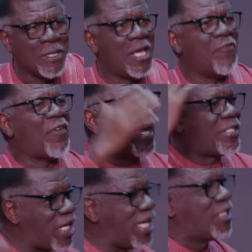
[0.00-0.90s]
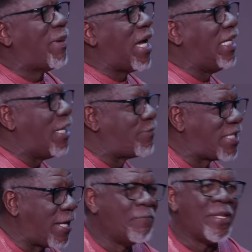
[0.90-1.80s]
if I change my
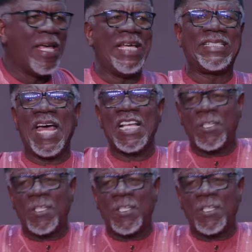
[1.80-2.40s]
lipstick, it takes